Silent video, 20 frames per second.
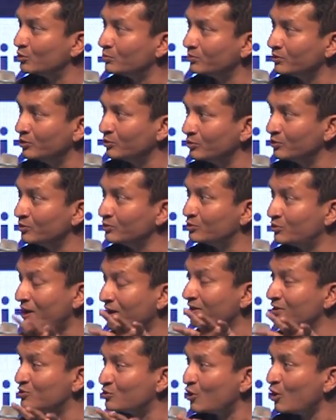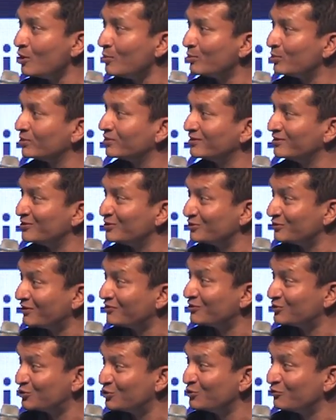You drag and drop. If the
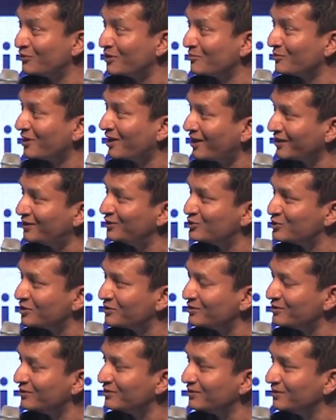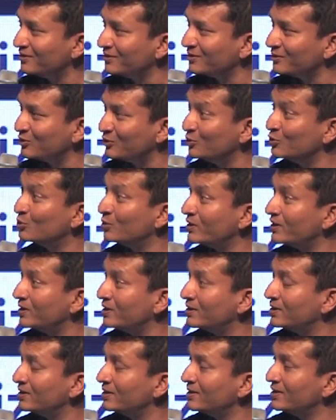two of them like each other, you
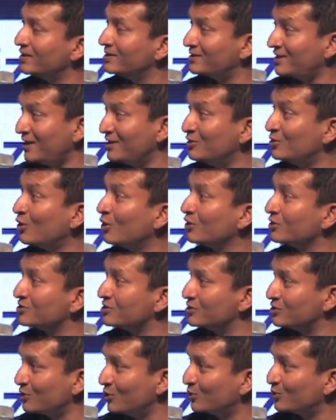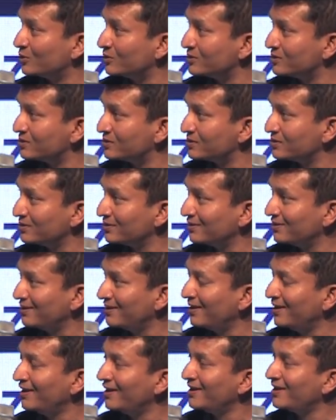win $10 in tokens.
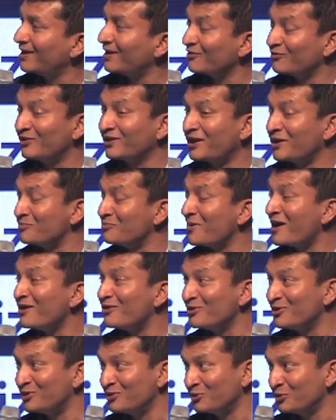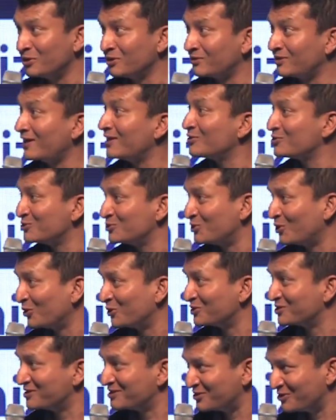If they get married, you win
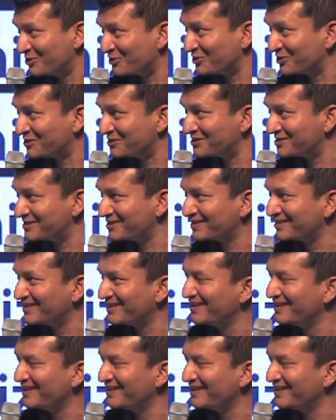$1,000 in tokens.